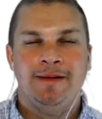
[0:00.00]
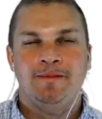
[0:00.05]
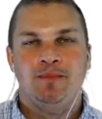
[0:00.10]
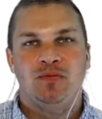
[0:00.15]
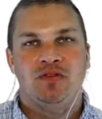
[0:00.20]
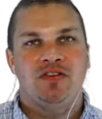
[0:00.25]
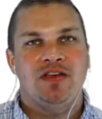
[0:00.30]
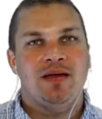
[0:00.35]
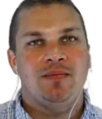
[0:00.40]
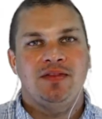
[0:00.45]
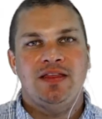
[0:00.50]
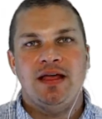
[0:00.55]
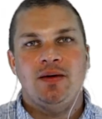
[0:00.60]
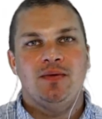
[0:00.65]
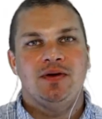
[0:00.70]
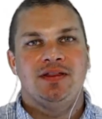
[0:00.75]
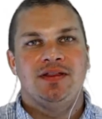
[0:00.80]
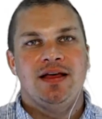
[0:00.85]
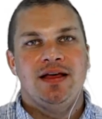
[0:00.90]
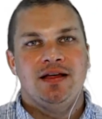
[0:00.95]
Same thing
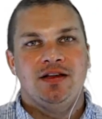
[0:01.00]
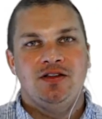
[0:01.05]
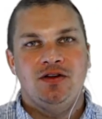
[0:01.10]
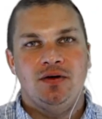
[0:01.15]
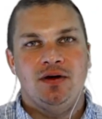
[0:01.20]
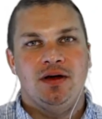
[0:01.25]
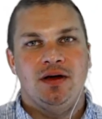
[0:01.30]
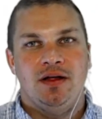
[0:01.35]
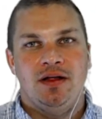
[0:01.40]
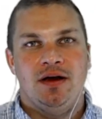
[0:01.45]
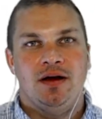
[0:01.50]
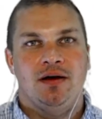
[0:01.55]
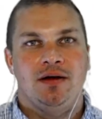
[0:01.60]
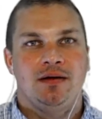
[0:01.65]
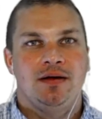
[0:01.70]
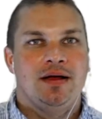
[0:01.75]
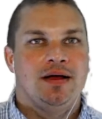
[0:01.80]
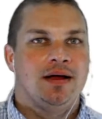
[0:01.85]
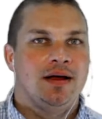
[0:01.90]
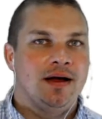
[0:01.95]
with do
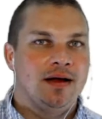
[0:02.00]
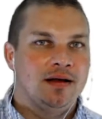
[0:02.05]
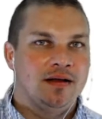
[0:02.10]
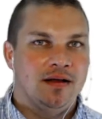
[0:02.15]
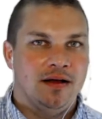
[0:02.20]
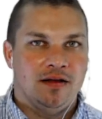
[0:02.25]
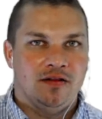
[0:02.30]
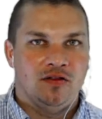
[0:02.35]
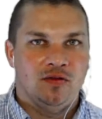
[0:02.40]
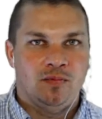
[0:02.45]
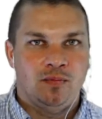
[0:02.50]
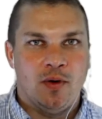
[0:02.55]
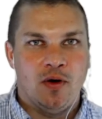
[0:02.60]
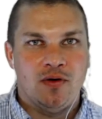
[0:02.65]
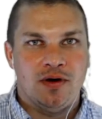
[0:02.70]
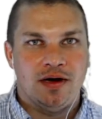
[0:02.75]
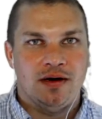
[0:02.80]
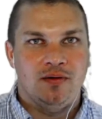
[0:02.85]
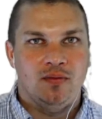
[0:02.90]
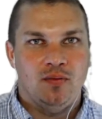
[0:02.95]
a
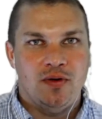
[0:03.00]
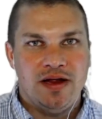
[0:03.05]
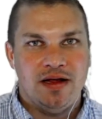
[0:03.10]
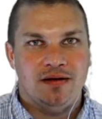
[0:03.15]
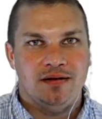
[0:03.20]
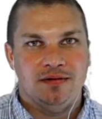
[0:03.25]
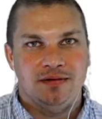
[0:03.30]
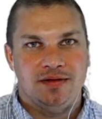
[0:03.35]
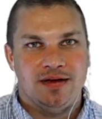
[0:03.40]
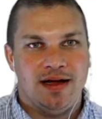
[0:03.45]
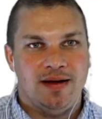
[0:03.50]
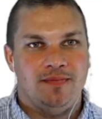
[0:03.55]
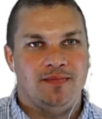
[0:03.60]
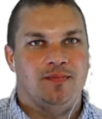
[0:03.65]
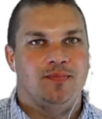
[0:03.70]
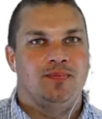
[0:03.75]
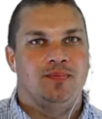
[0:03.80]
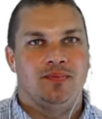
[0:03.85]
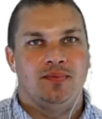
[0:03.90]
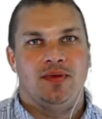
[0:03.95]
spoken wheel type
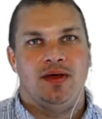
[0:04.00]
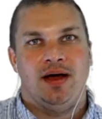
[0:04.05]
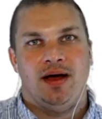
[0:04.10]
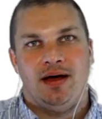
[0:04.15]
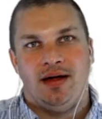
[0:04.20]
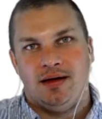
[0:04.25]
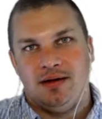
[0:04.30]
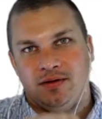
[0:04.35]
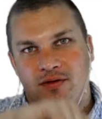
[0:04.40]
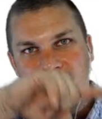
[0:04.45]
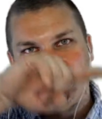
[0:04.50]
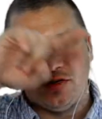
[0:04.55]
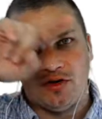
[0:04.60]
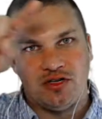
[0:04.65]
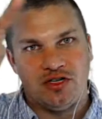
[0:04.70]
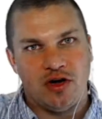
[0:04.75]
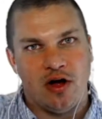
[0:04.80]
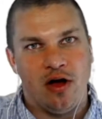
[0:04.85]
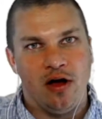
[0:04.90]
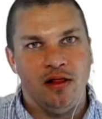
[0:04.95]

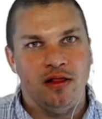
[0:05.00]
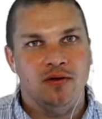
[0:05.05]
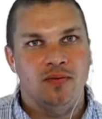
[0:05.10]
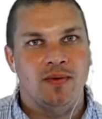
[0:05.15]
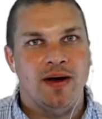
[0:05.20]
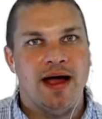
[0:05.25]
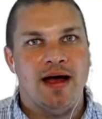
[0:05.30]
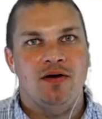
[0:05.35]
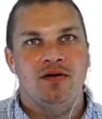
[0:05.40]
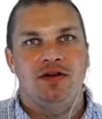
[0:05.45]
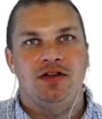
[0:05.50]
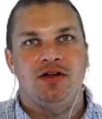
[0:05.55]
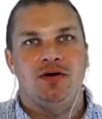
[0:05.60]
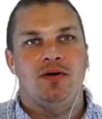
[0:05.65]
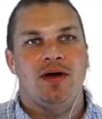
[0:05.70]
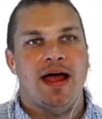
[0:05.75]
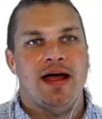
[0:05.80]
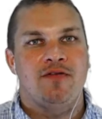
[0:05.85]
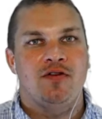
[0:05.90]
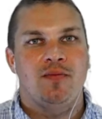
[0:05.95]
search all around
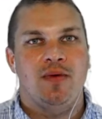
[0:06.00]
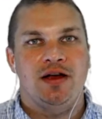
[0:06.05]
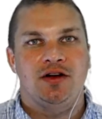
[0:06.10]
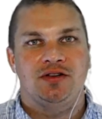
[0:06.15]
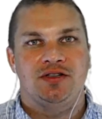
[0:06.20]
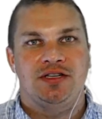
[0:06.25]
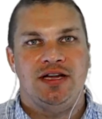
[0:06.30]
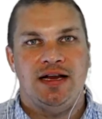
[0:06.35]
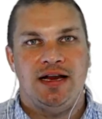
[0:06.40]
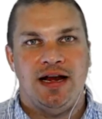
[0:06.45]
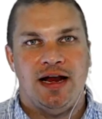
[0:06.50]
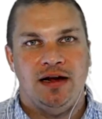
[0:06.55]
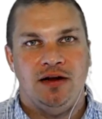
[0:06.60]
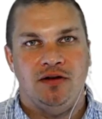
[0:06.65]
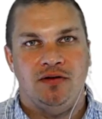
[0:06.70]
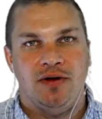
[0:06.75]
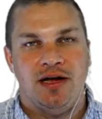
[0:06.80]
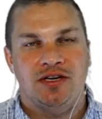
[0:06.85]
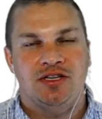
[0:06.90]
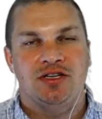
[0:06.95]
you, every major city in any
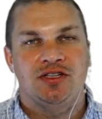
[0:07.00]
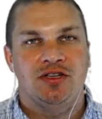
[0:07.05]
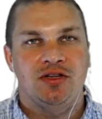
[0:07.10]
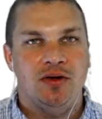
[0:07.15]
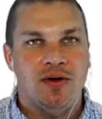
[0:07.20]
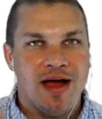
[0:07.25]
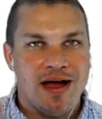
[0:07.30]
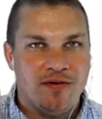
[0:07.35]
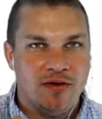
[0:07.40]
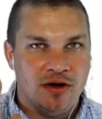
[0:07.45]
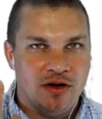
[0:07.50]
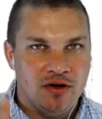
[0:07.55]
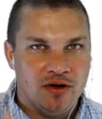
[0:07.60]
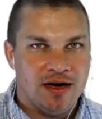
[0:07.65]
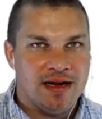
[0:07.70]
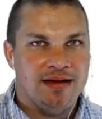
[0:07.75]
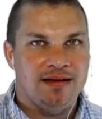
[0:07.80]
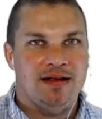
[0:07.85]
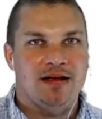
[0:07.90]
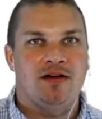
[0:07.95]
direction, so you have a good
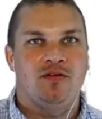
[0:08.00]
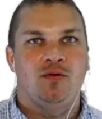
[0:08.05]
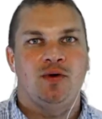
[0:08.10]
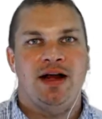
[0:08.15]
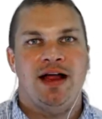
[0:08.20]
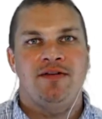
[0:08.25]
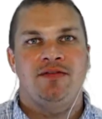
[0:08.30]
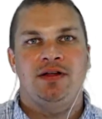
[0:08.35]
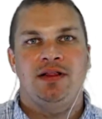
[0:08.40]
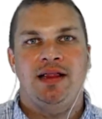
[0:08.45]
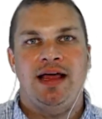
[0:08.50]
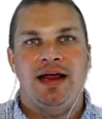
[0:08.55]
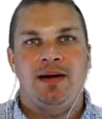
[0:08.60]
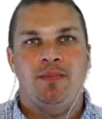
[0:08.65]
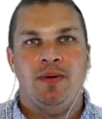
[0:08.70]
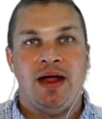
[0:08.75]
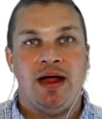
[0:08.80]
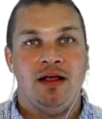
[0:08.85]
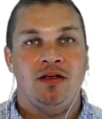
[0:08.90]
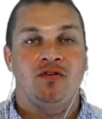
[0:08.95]
idea of what every lane
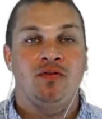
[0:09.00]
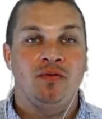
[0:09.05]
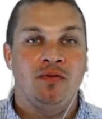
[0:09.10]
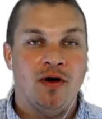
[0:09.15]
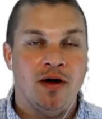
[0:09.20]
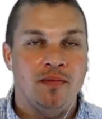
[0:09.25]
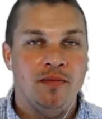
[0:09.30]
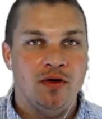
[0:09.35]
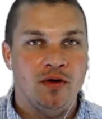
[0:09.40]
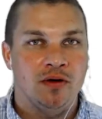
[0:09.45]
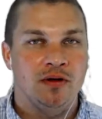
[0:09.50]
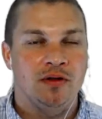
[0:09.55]
pays from your